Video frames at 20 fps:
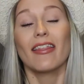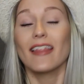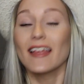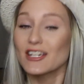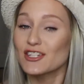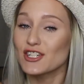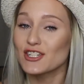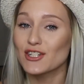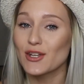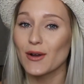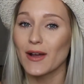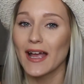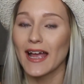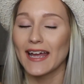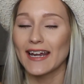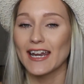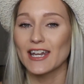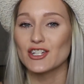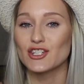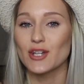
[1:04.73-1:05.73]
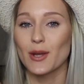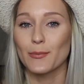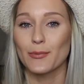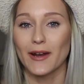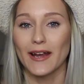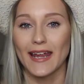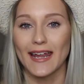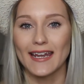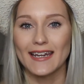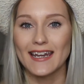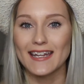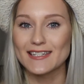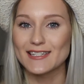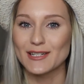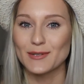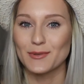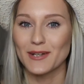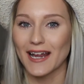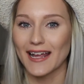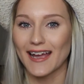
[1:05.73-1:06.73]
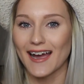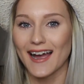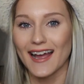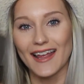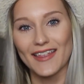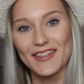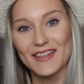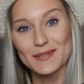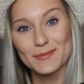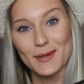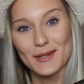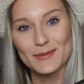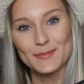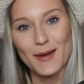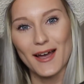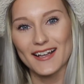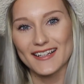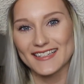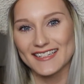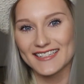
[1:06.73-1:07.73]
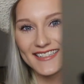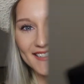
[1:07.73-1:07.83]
let's just go ahead and jump right in and see what I got in this month's box.